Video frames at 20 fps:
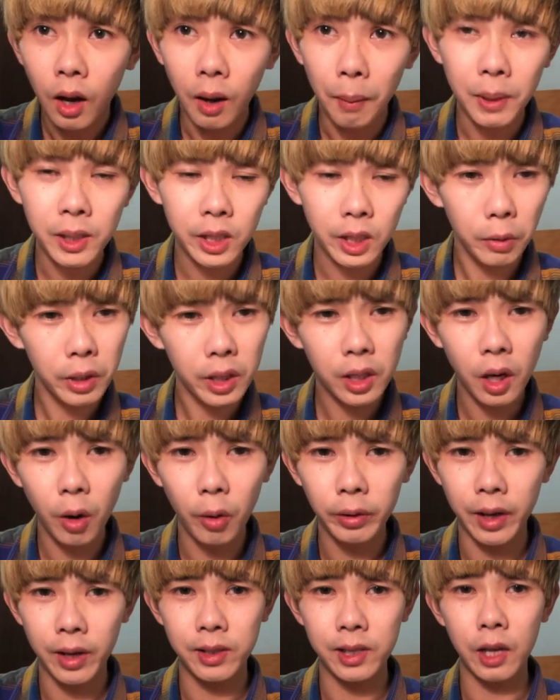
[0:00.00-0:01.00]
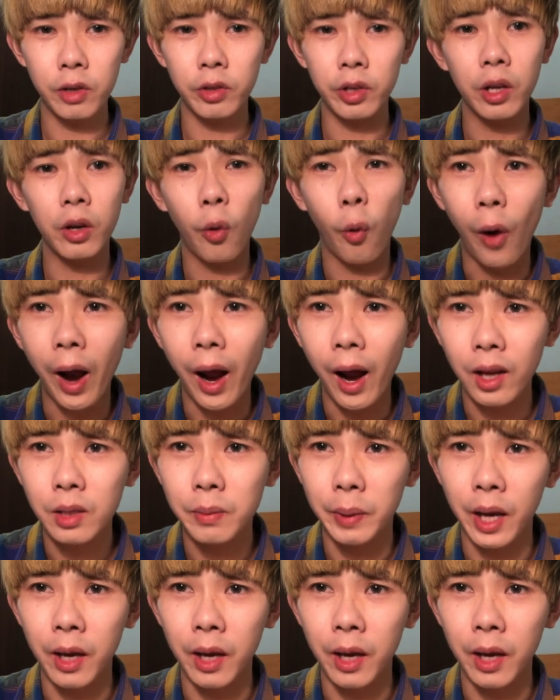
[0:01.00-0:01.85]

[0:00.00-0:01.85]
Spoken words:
my security code is actually cracked,